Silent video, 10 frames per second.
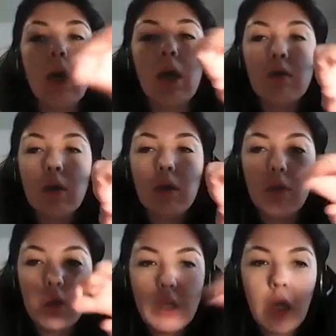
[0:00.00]
and then
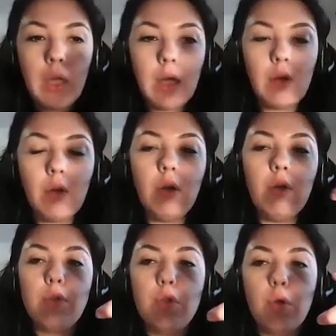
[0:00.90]
we take cannula
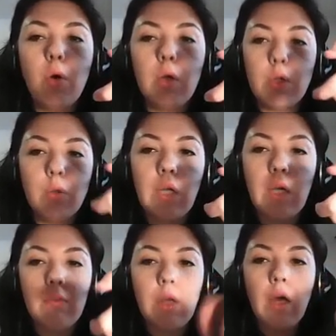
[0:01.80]
with trocar
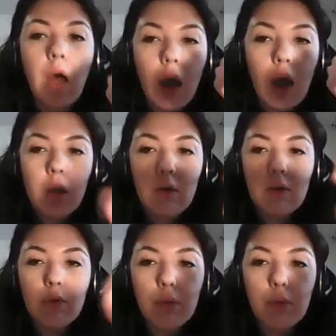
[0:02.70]
together, and